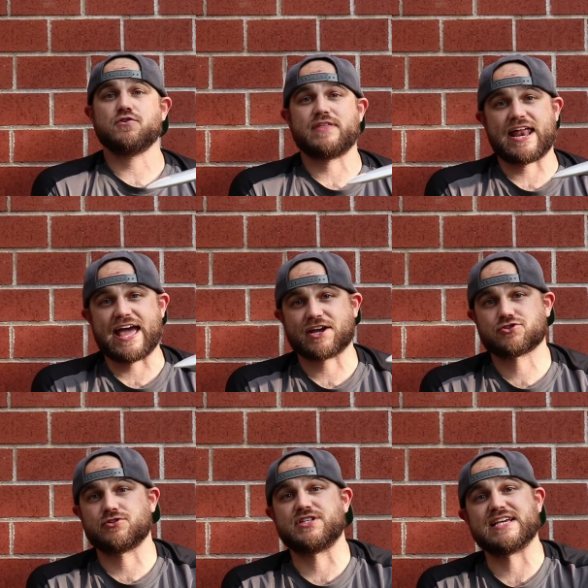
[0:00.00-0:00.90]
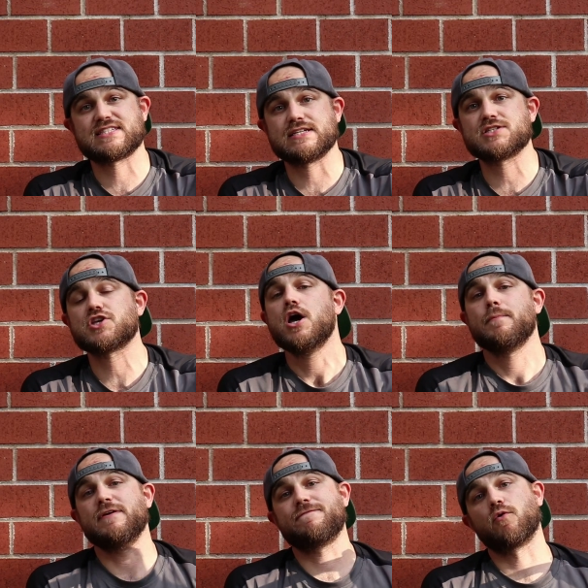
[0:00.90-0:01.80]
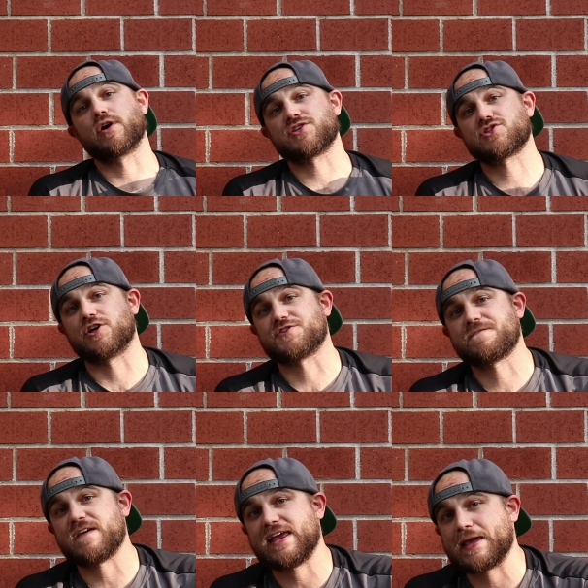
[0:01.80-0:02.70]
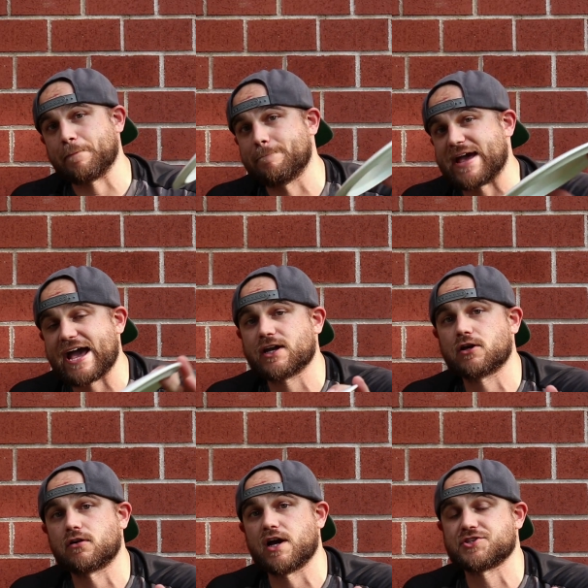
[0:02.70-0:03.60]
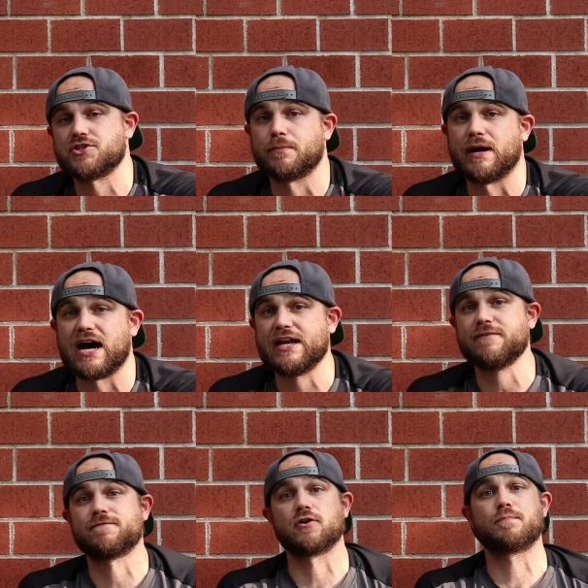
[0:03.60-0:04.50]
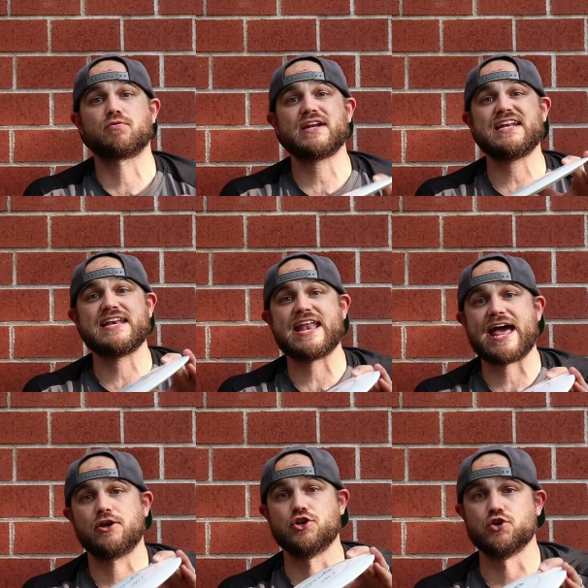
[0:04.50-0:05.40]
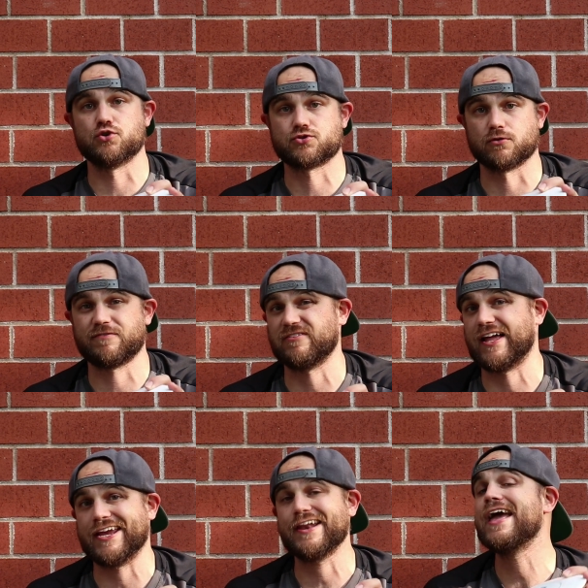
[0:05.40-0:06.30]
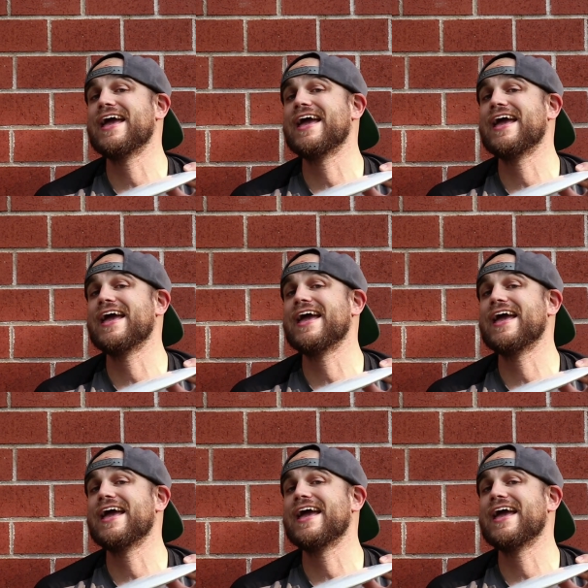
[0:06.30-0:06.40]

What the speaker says: you that extra distance before it starts fading back across your body for a pretty net neutral flight.